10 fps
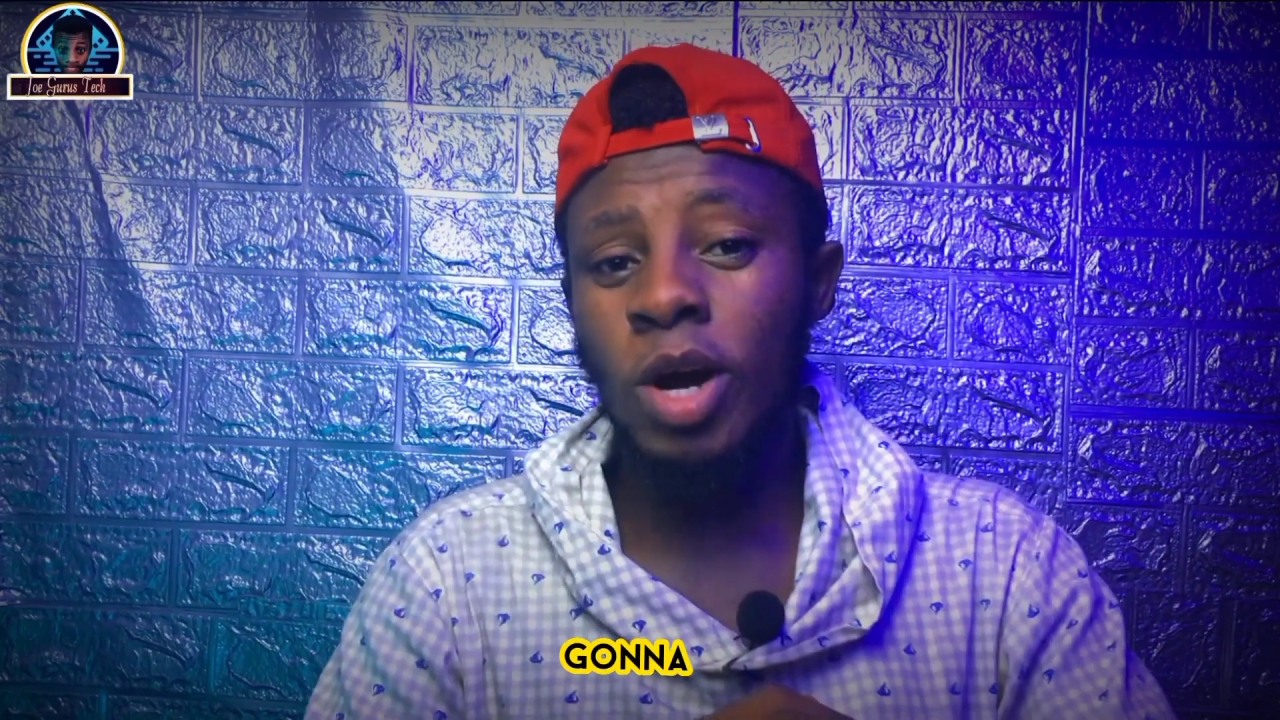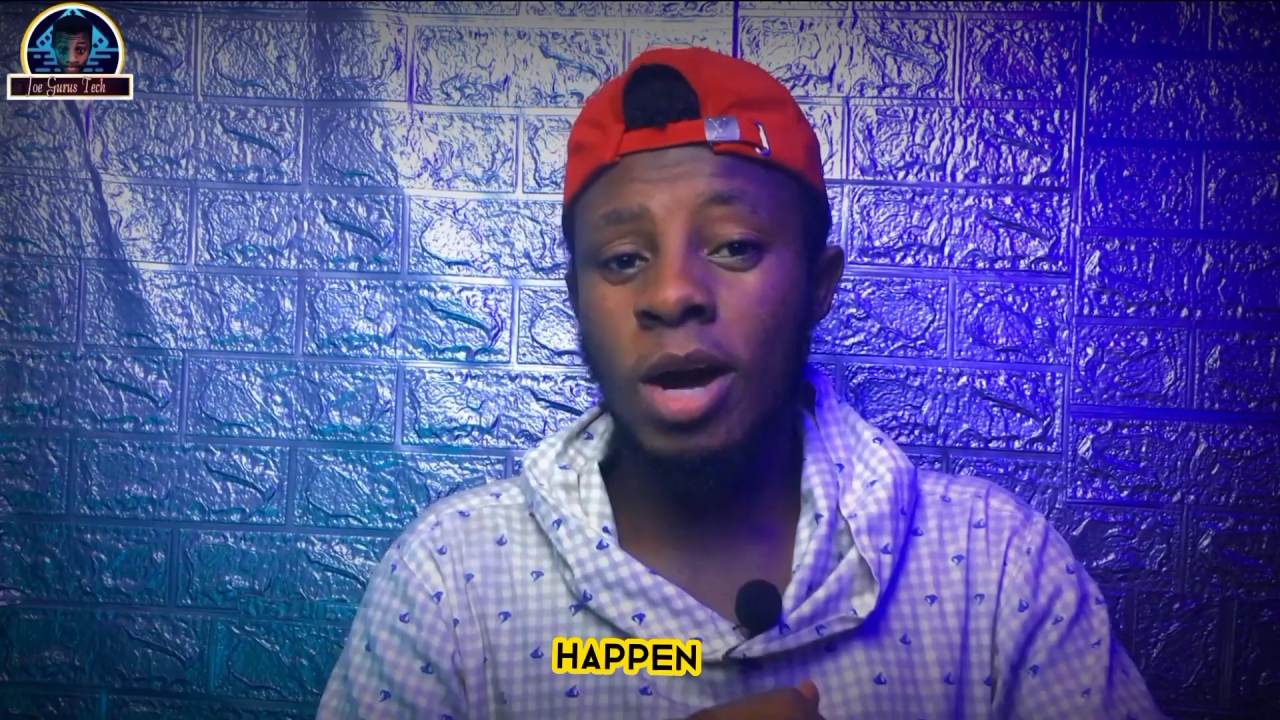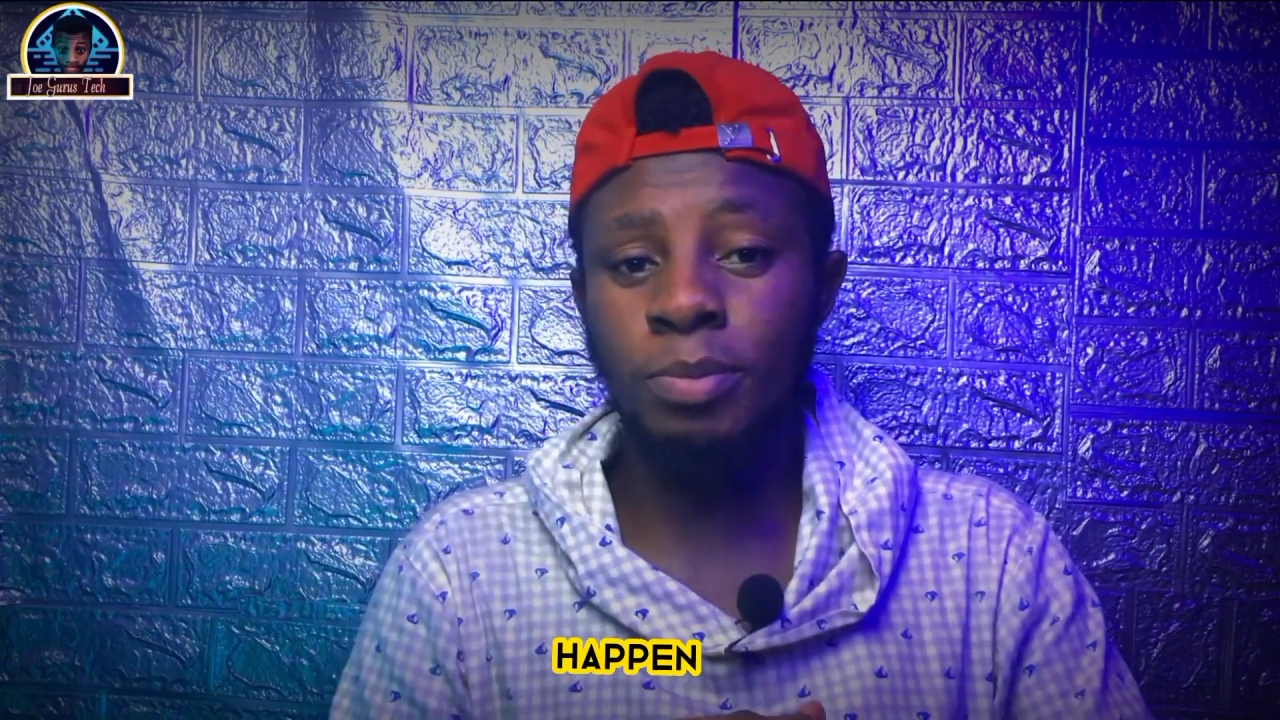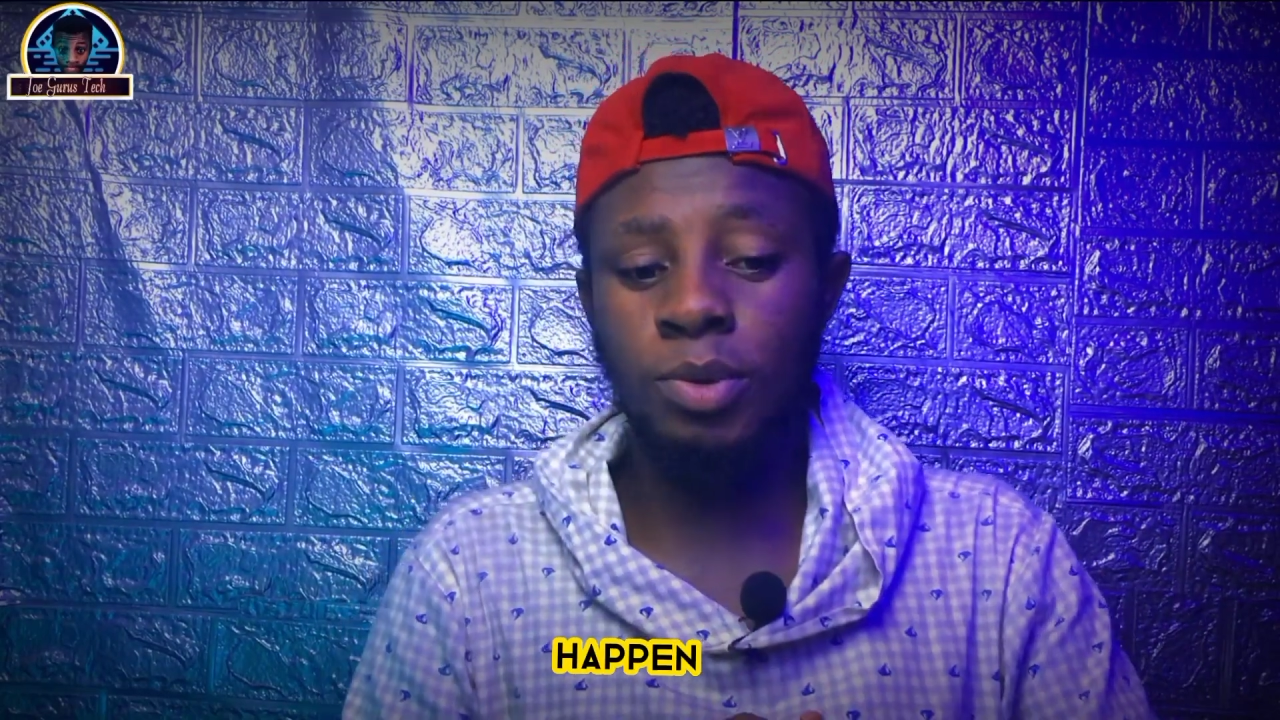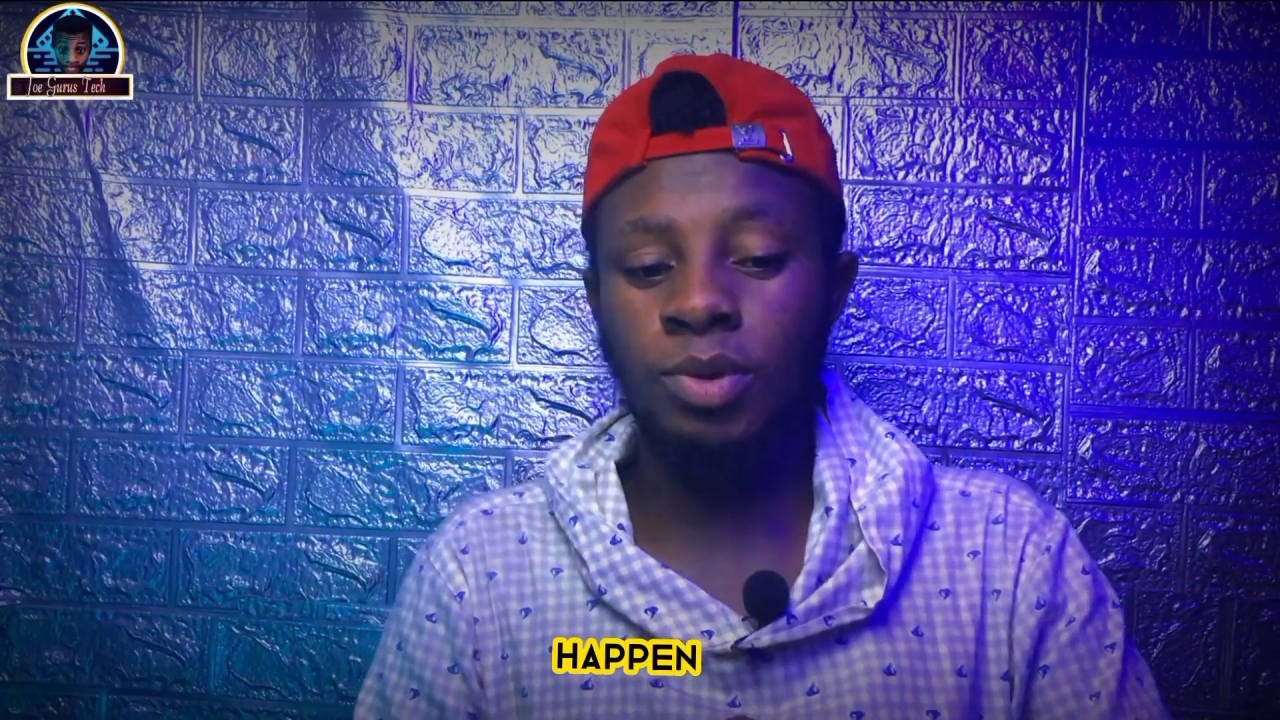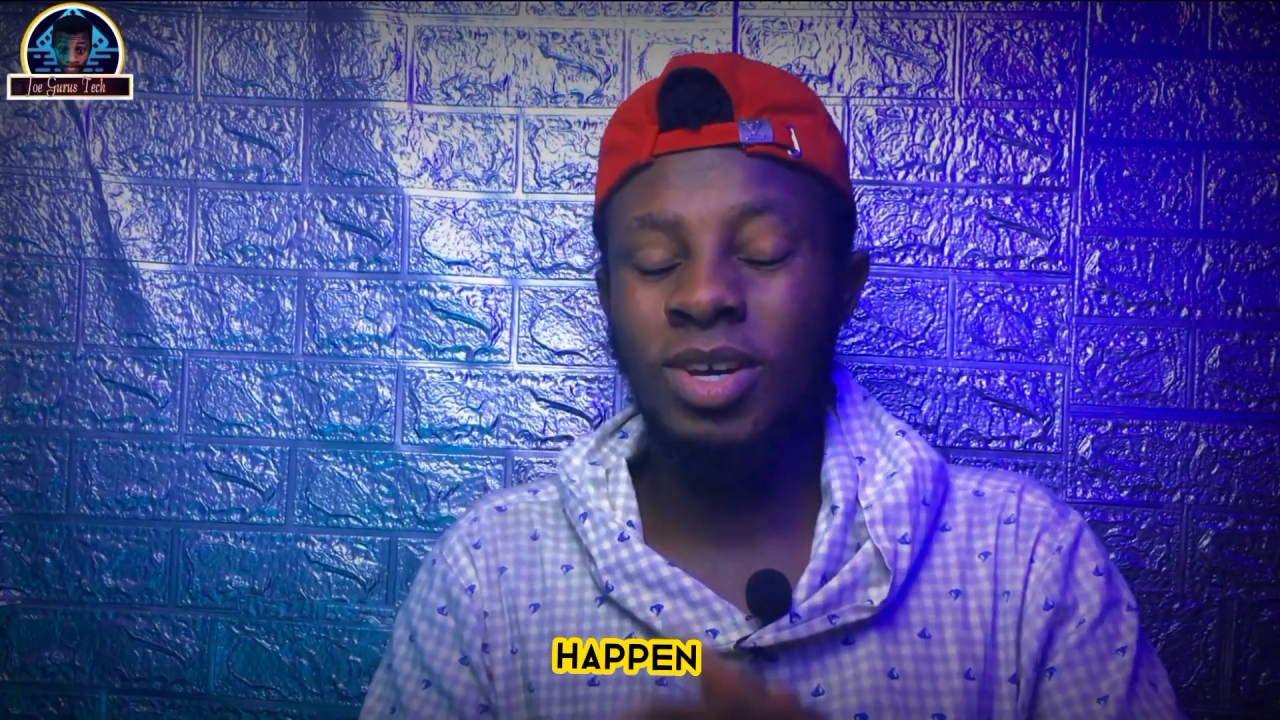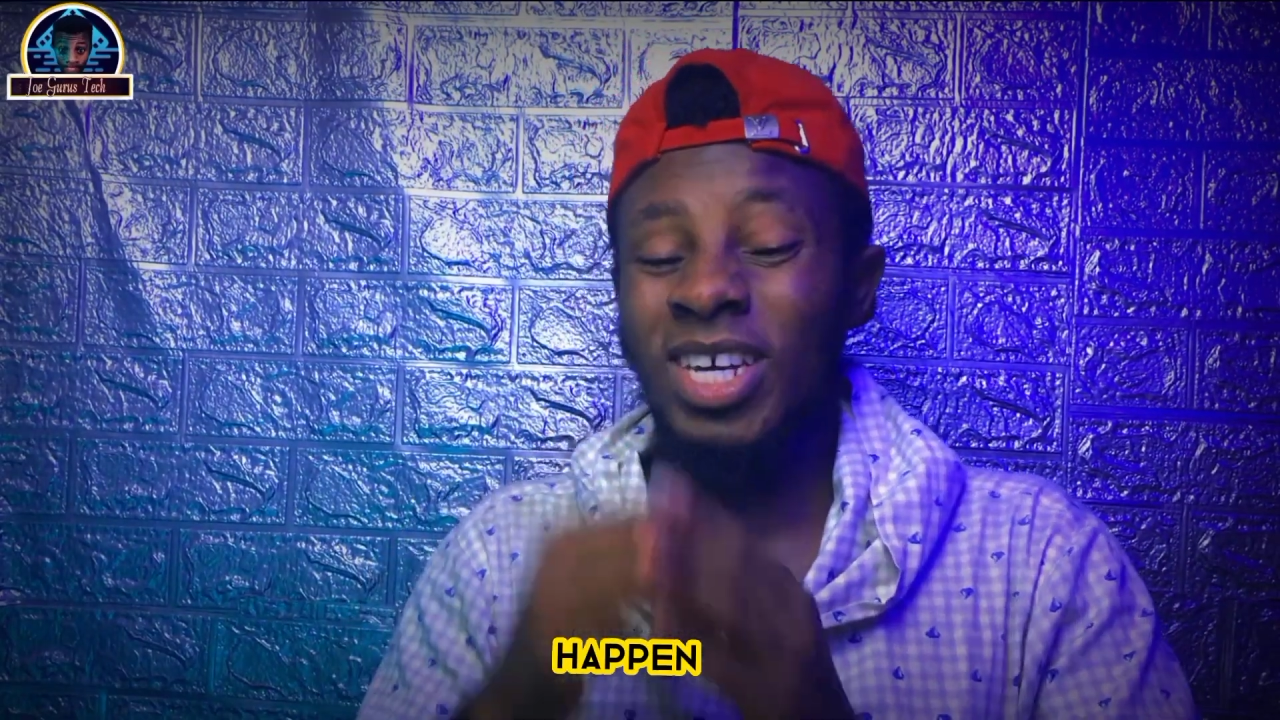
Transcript: happen